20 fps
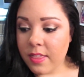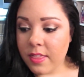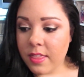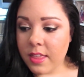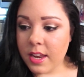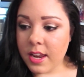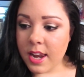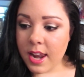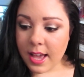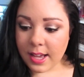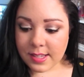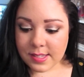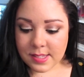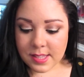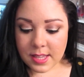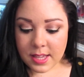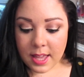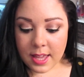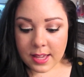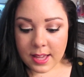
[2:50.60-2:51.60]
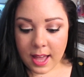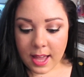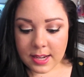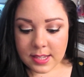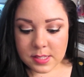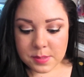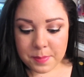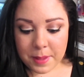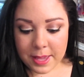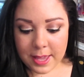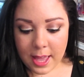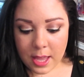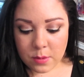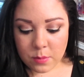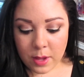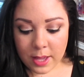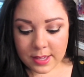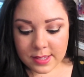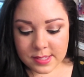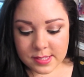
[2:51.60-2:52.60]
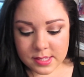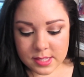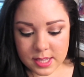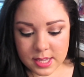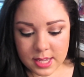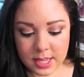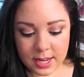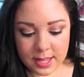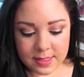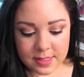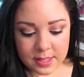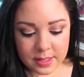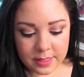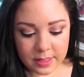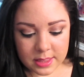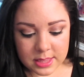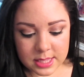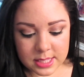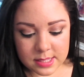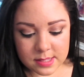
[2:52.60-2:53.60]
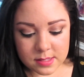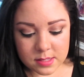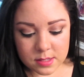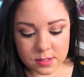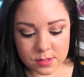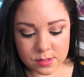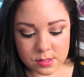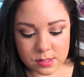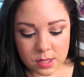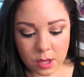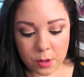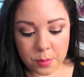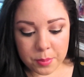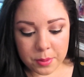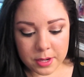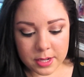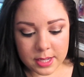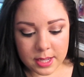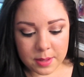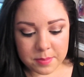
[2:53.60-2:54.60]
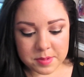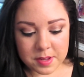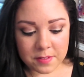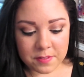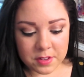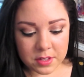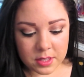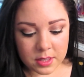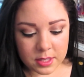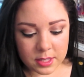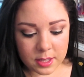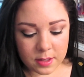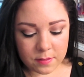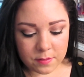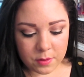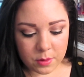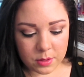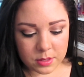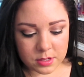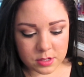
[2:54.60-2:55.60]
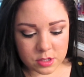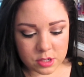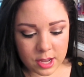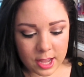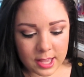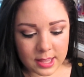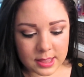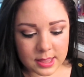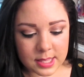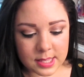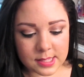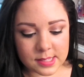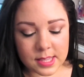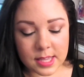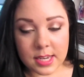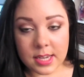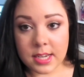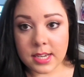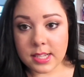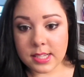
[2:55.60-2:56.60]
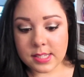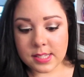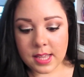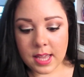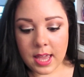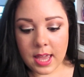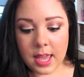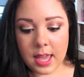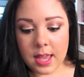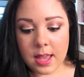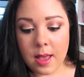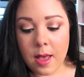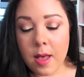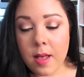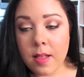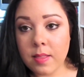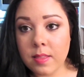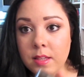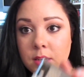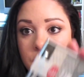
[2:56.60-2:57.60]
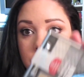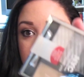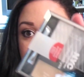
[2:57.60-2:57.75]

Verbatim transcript: The next thing I got is by N Y C, and I think that this looks so pretty. I'm definitely looking forward to trying this, and it is a little